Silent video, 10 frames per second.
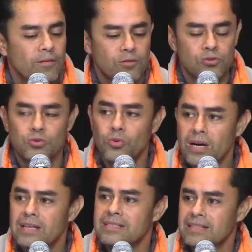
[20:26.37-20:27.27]
For to
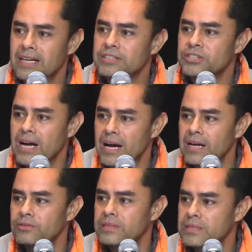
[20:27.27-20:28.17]
us a
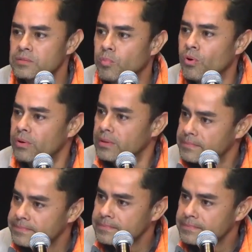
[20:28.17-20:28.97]
child is born.